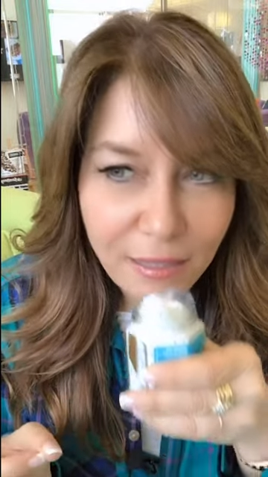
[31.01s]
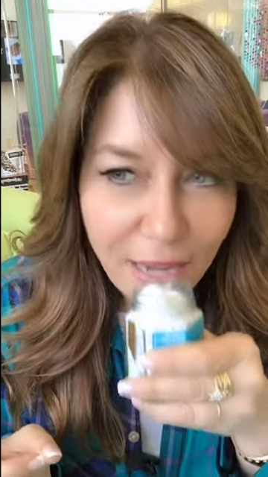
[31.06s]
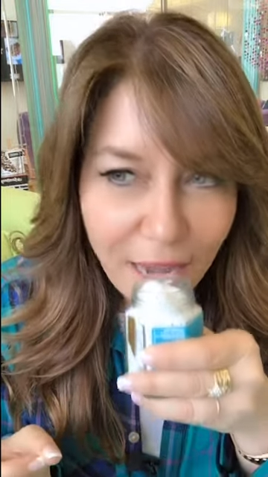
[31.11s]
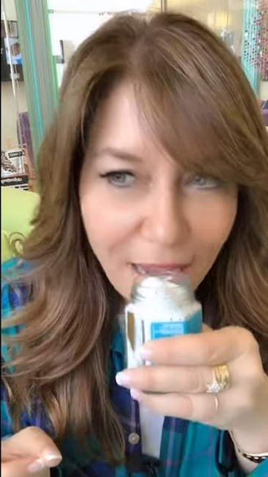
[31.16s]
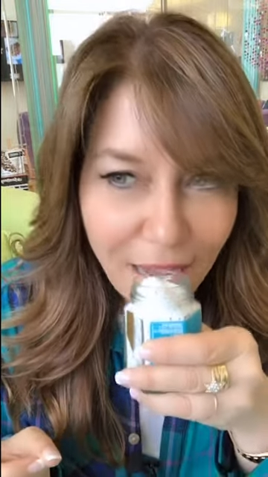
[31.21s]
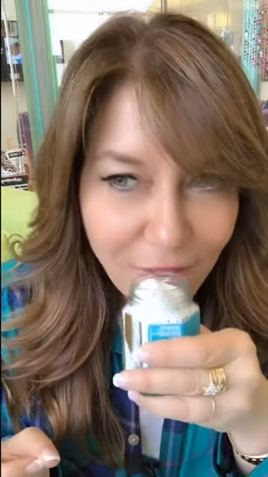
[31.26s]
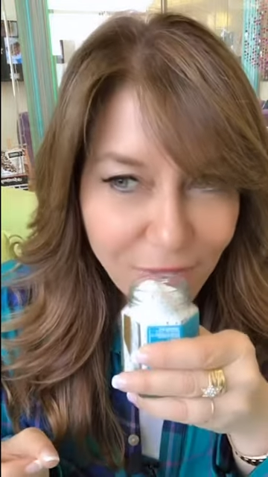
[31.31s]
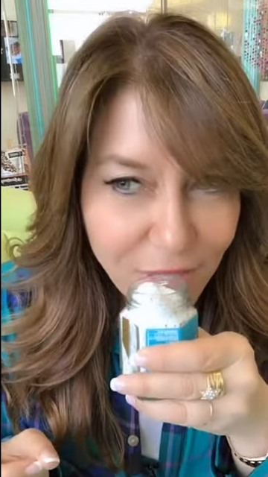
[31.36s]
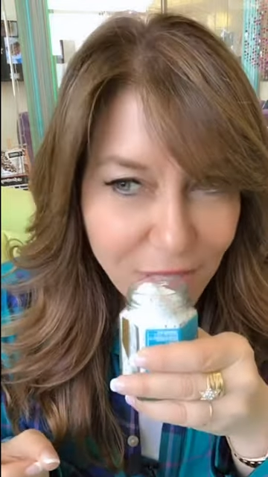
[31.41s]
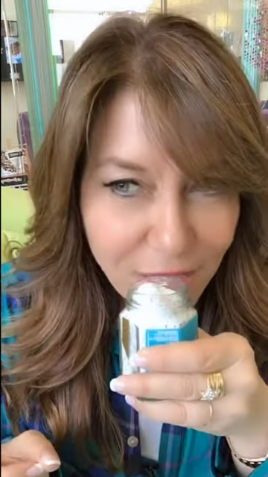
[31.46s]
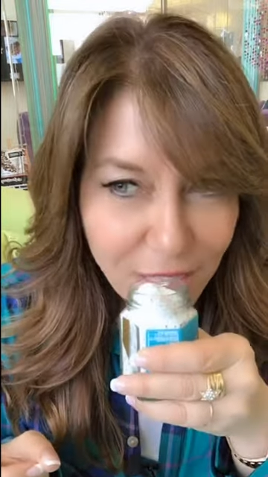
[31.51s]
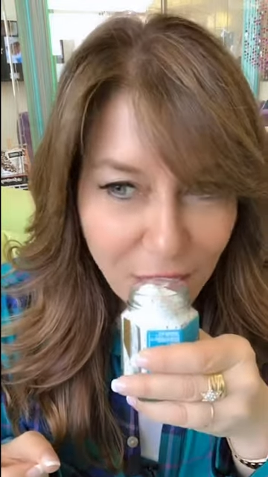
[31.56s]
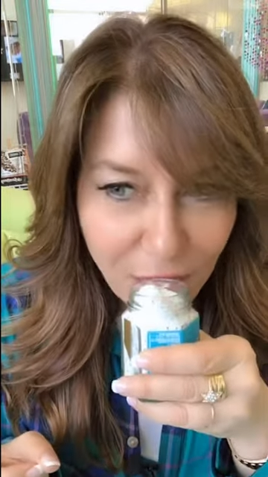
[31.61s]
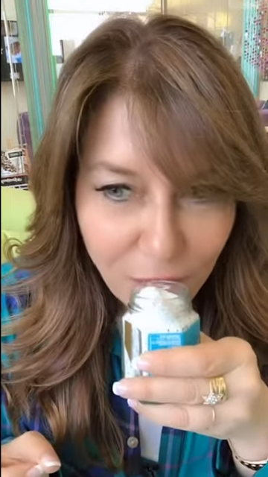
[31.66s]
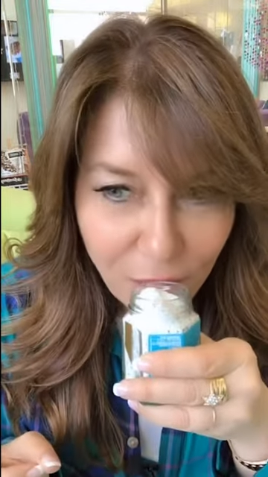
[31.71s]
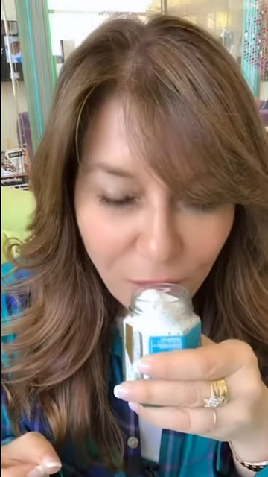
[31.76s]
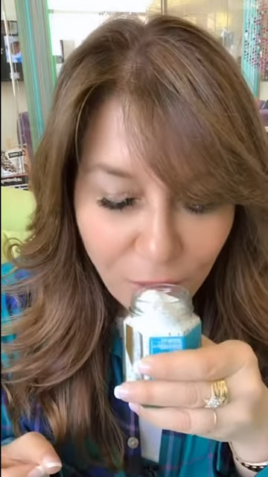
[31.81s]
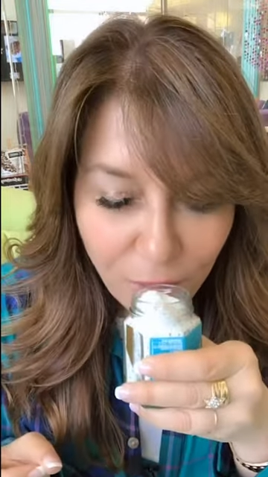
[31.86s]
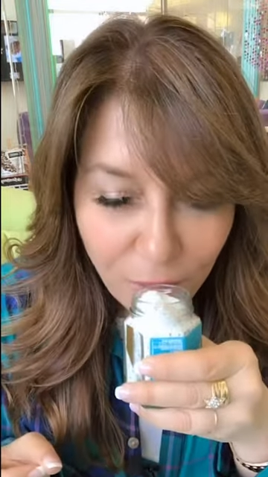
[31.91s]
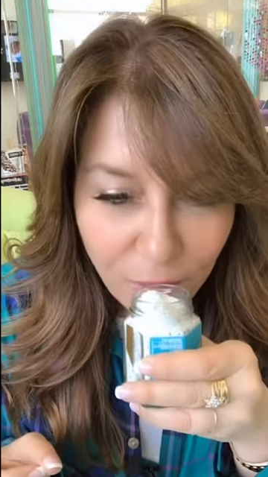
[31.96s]
I have to tell
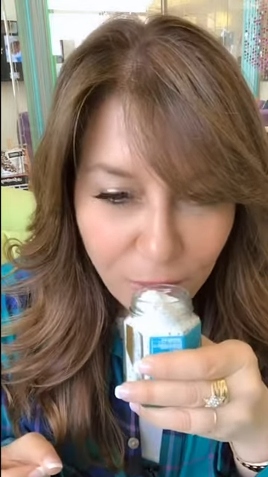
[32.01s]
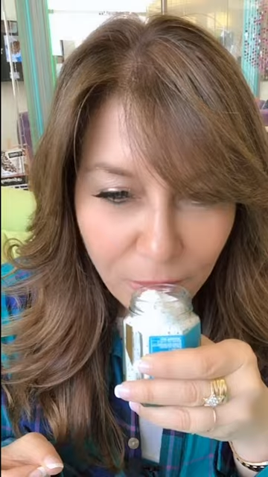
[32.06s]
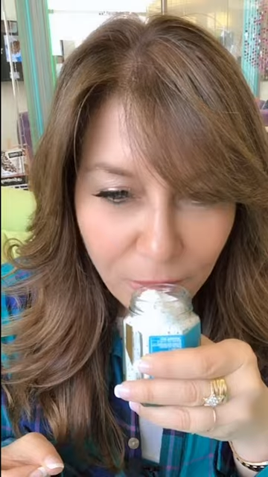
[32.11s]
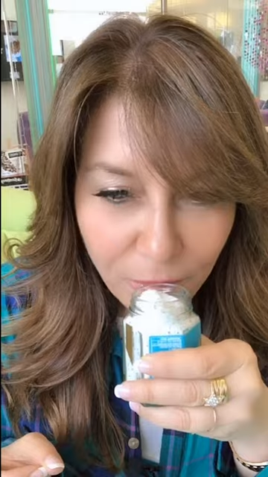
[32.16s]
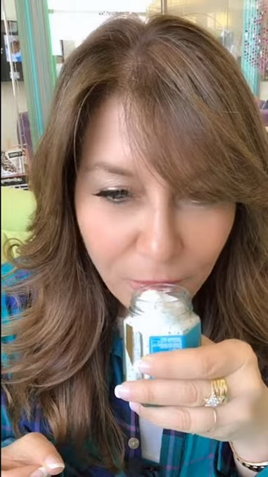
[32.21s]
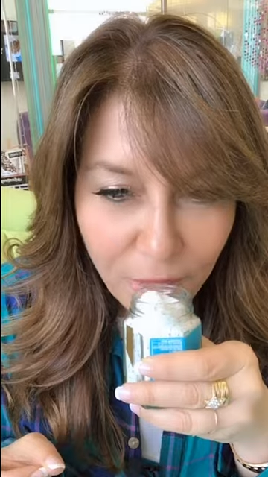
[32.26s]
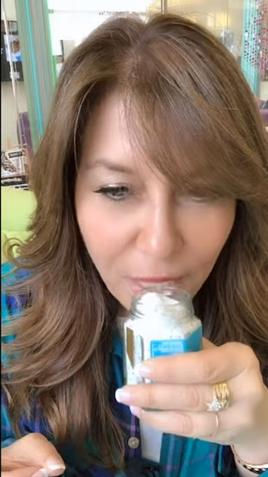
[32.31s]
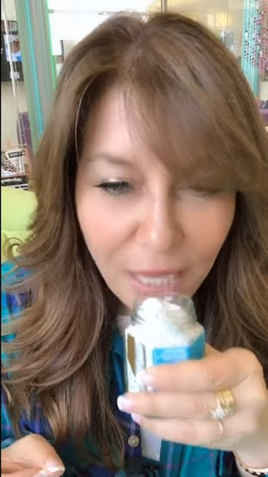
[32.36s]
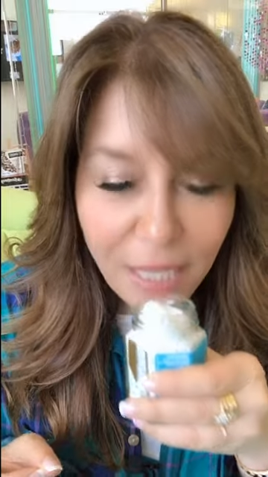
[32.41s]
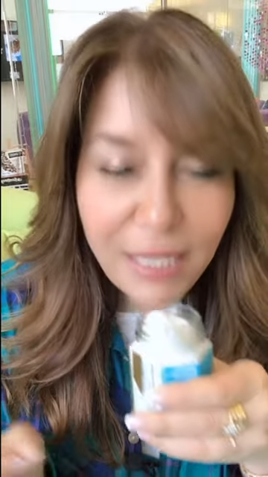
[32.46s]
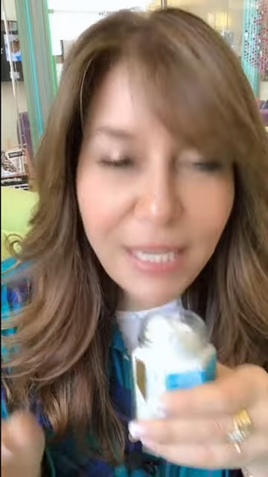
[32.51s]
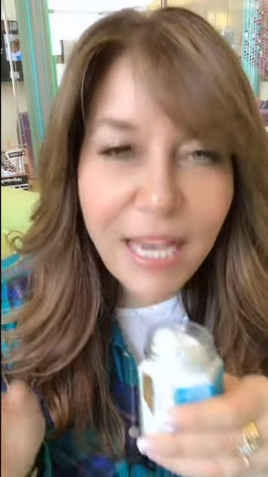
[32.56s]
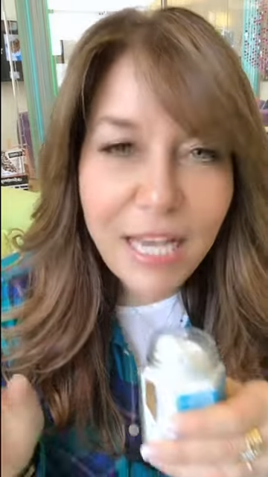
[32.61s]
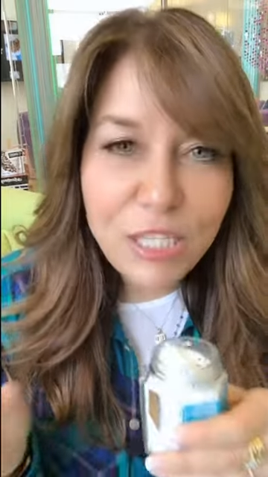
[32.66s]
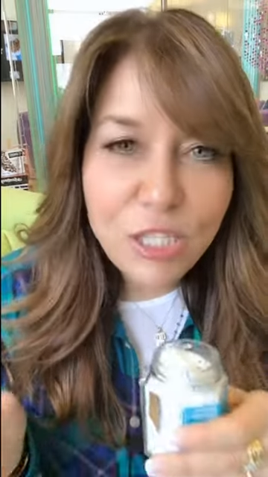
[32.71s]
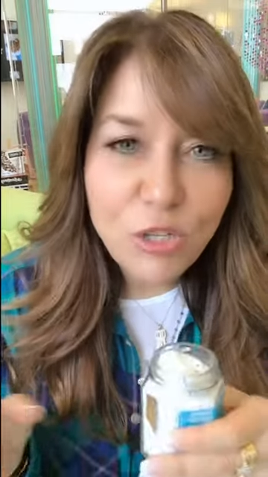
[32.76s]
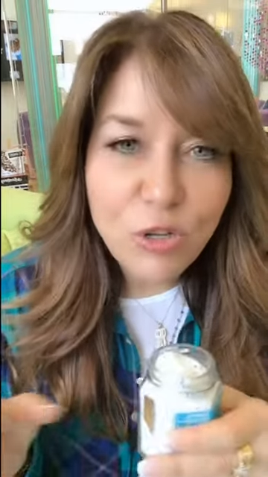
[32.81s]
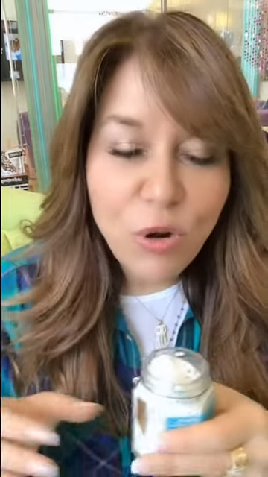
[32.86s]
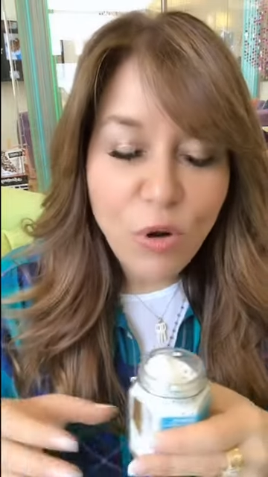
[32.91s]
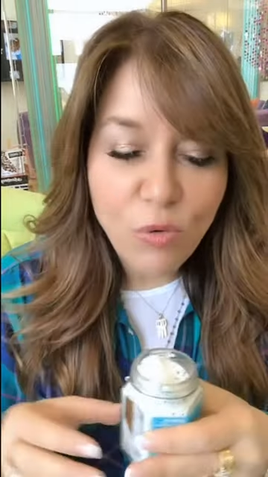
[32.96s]
you, in
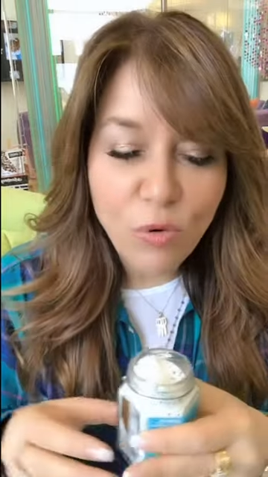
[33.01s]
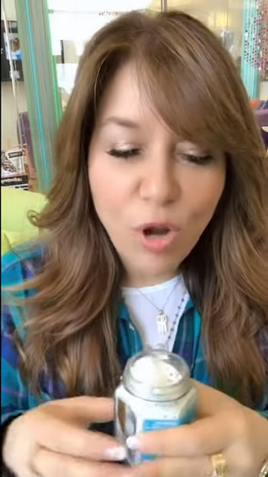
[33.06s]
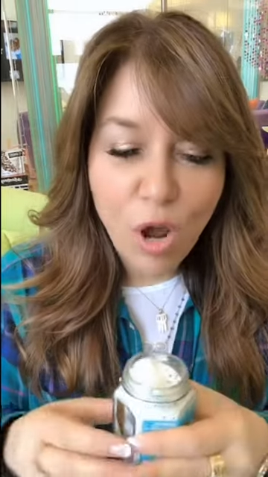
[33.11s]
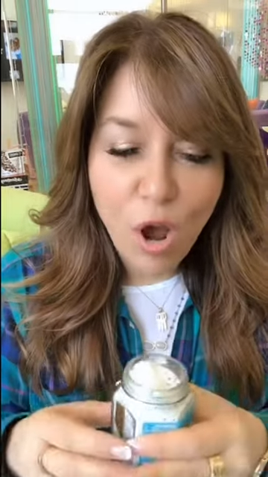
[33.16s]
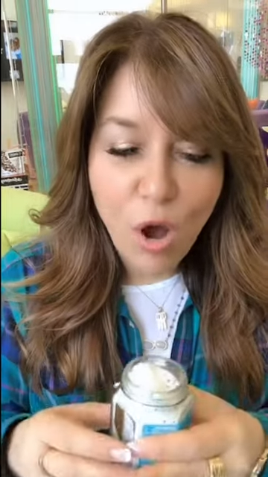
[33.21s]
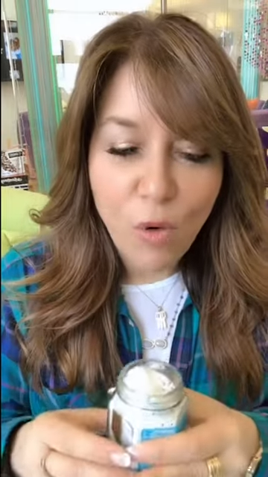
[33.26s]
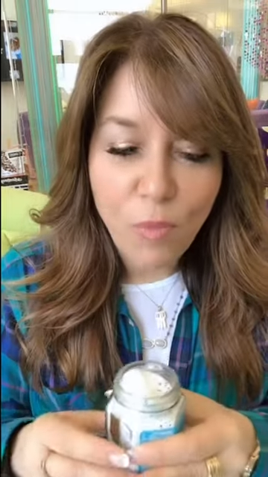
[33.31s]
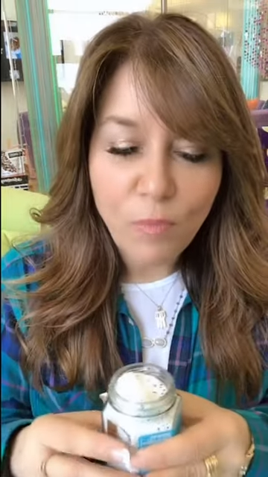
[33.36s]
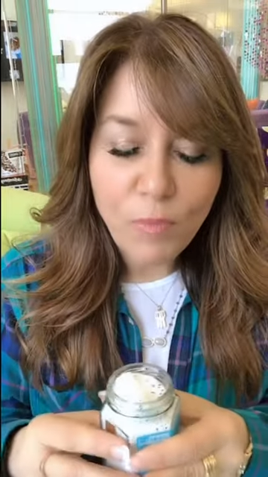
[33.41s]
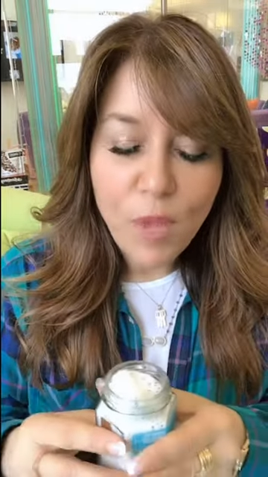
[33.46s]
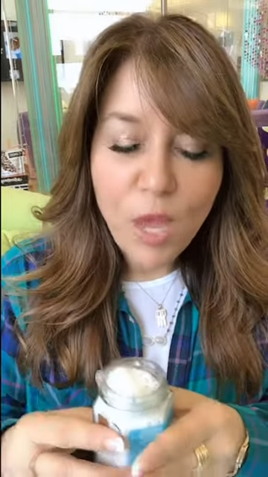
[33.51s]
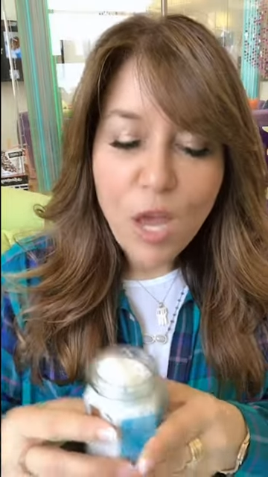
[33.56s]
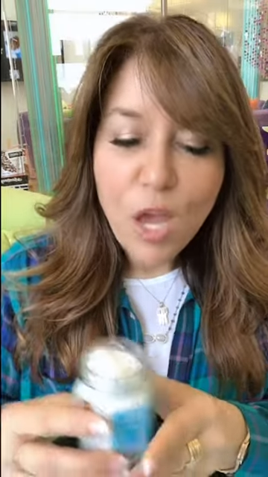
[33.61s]
case you don't know,